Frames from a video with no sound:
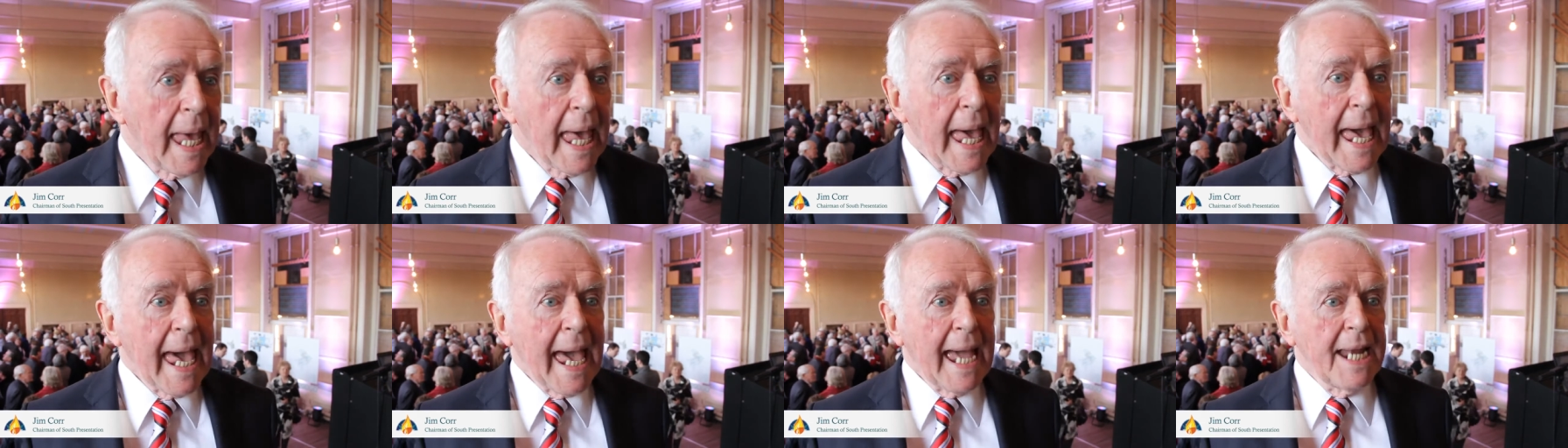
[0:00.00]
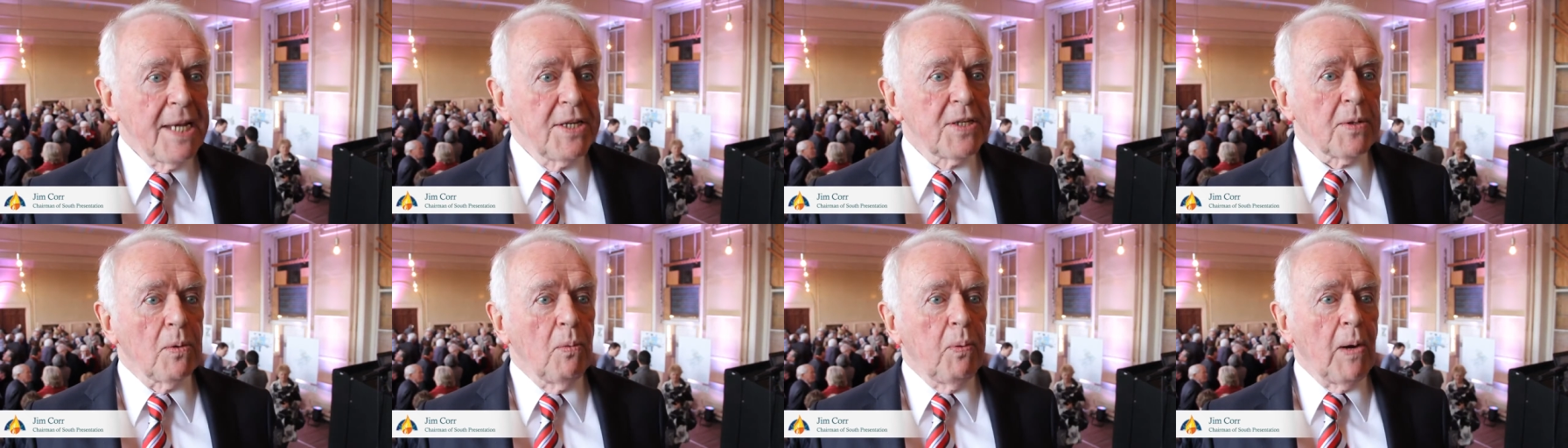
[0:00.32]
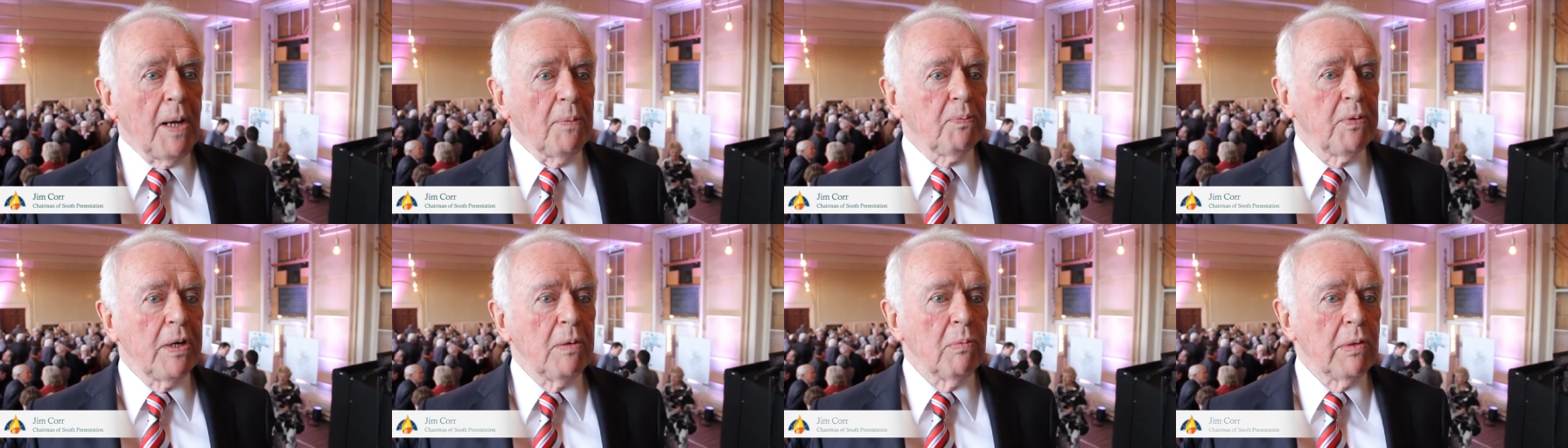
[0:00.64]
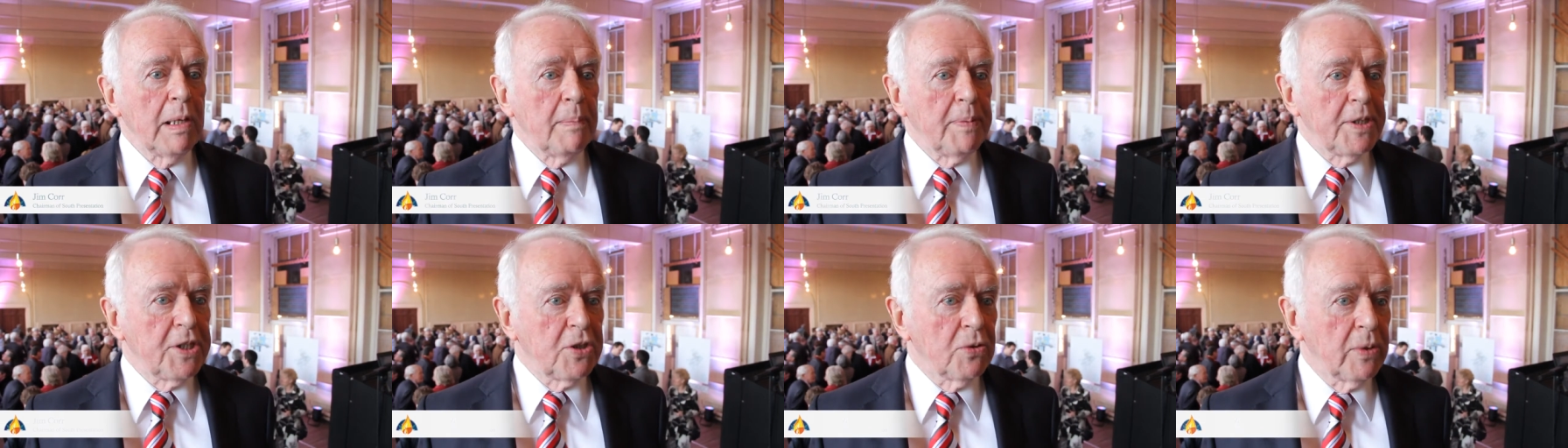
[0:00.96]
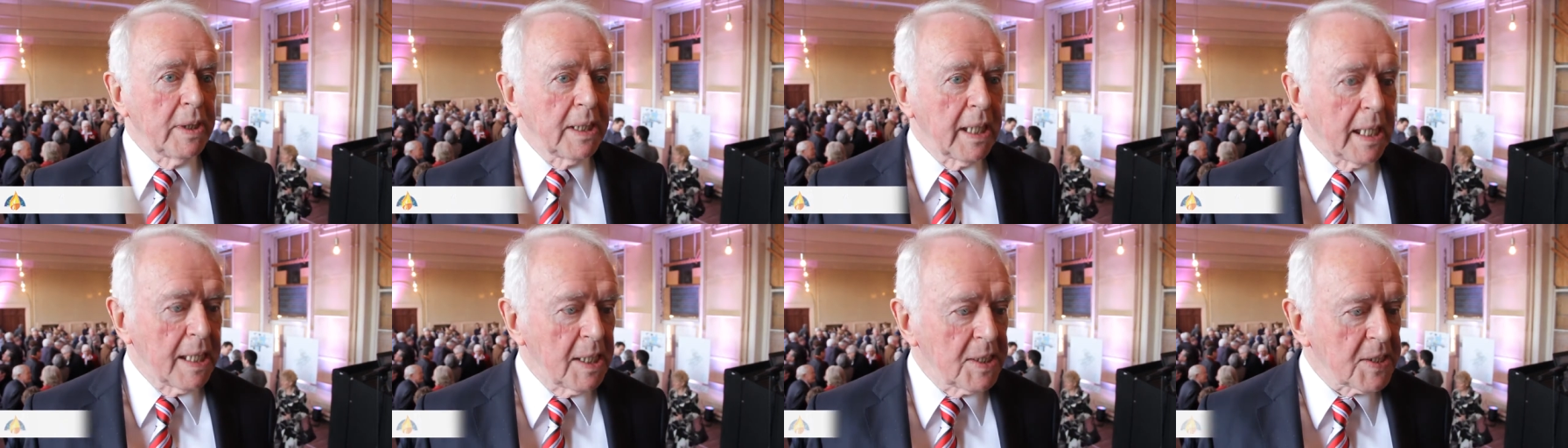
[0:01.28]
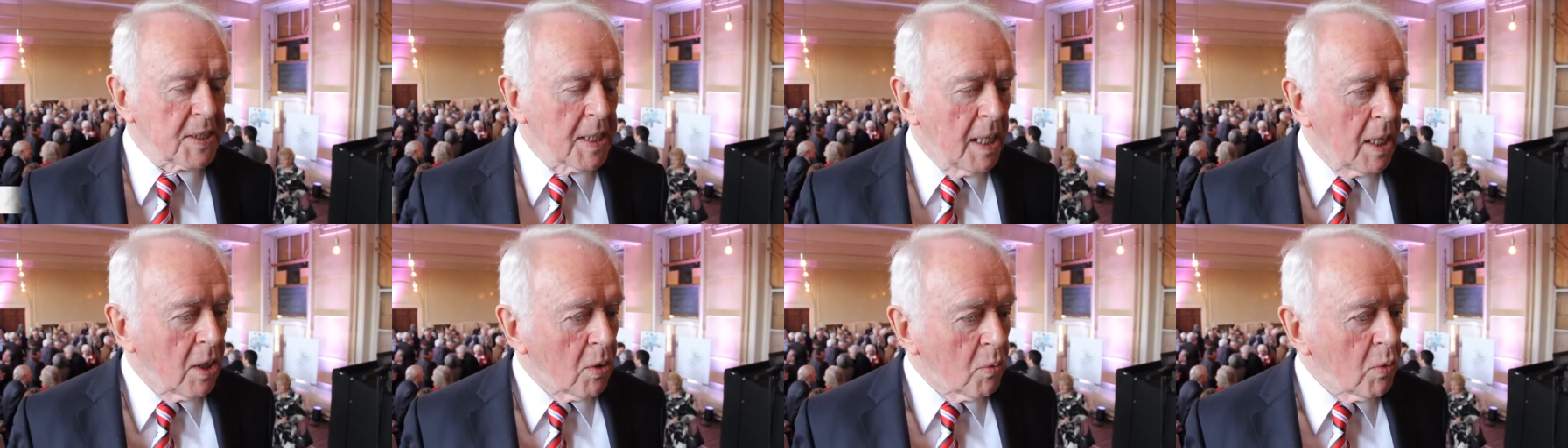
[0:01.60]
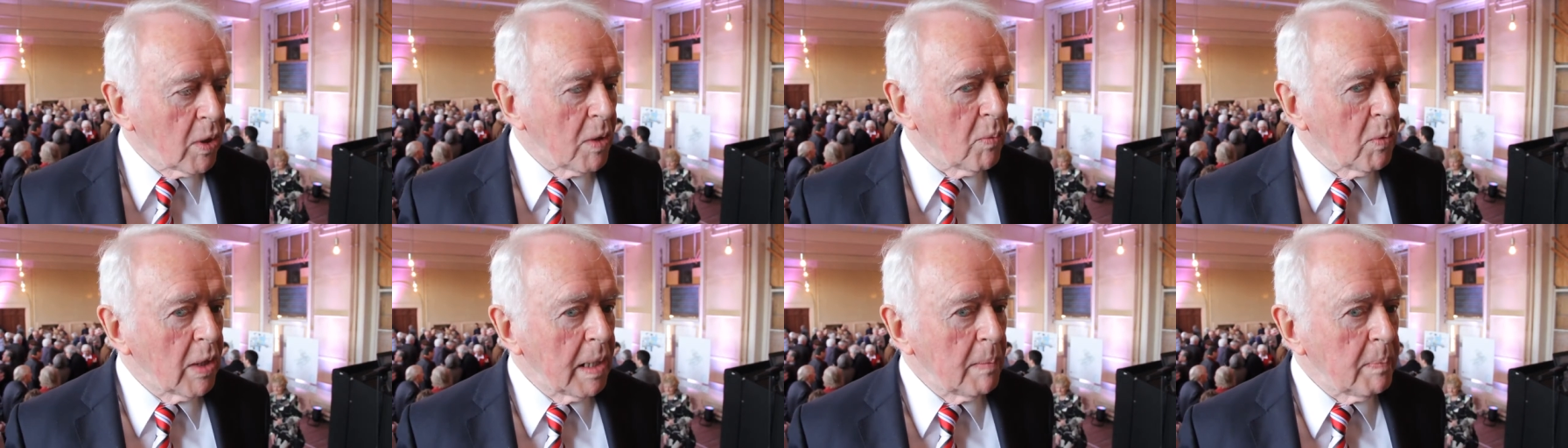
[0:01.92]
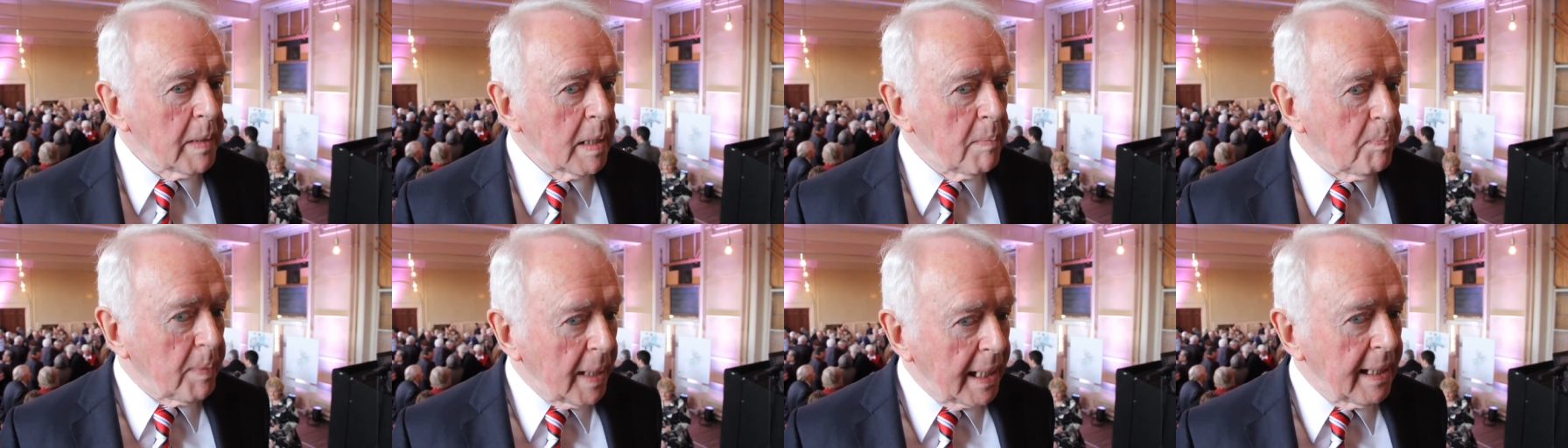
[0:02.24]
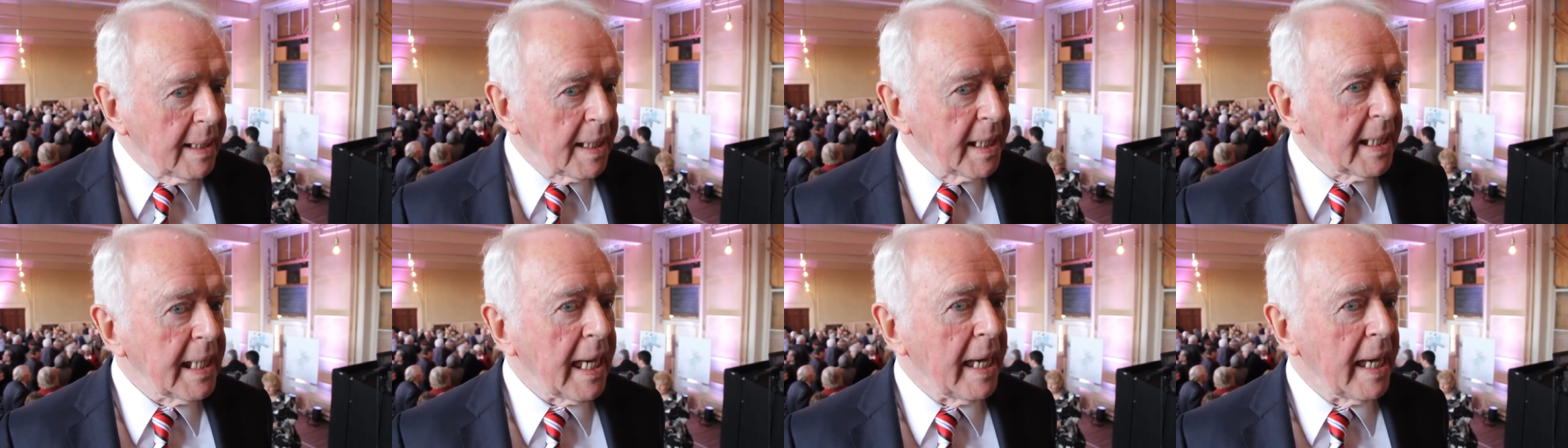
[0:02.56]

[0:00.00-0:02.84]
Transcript: and what we will be doing is we will be building